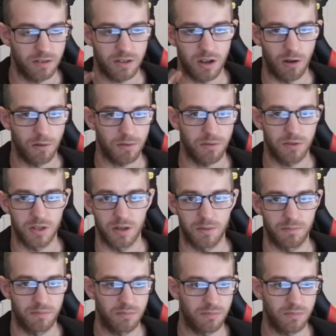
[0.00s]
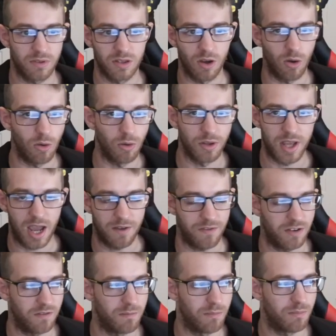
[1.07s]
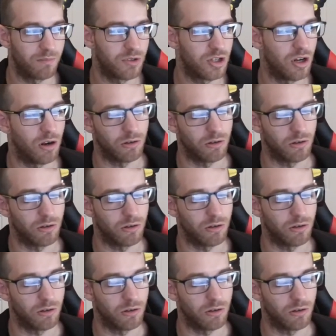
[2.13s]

go through all the effort of,